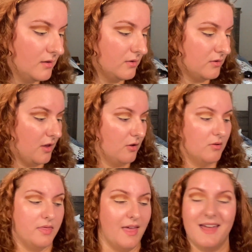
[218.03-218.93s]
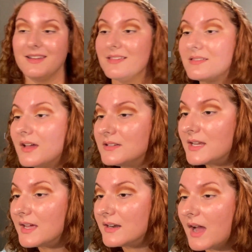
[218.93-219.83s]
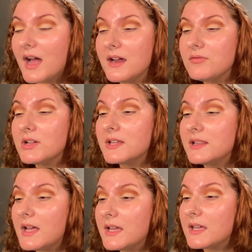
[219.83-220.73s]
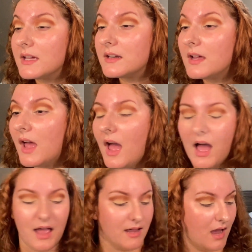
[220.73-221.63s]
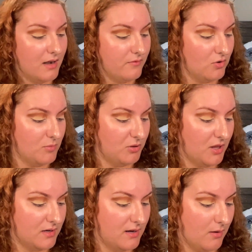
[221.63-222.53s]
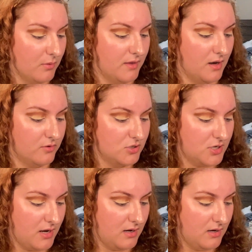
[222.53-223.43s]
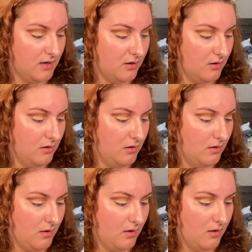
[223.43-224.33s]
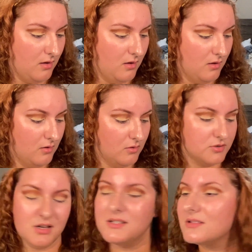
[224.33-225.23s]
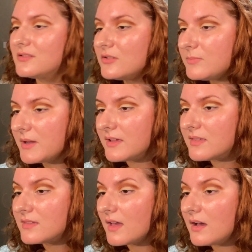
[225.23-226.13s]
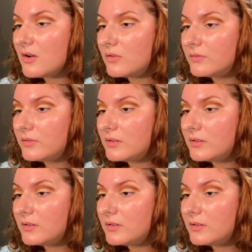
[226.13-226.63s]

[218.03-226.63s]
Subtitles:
So that is Suntan. I really like it. I kind of want to blend it out with another shade in here. Or should I just do it by itself?